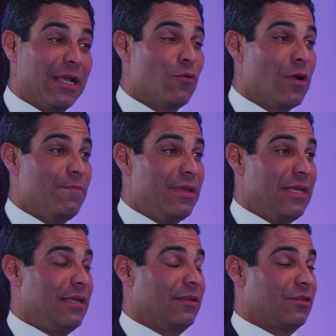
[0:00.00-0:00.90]
Bitcoin
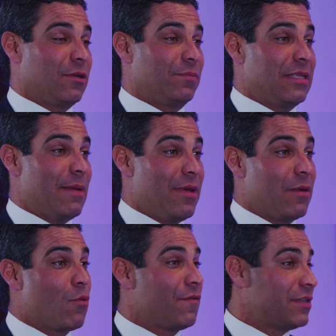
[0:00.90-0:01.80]
being something that
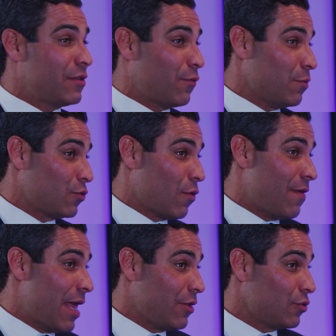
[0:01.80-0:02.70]
metamorphoses from store
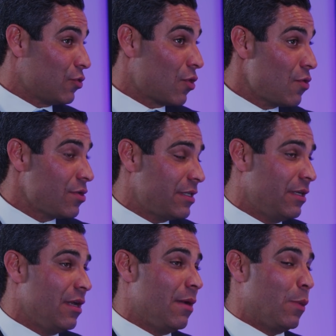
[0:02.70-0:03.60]
of value into a currency,
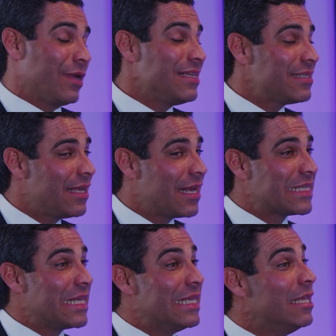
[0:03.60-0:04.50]
but we can see it
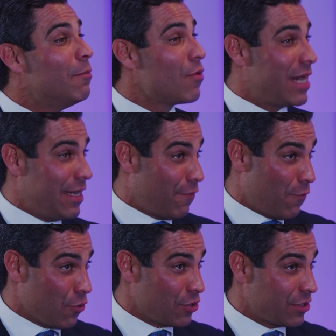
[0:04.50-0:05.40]
as a liberating
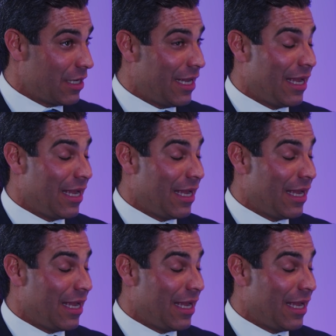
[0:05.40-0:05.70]
force.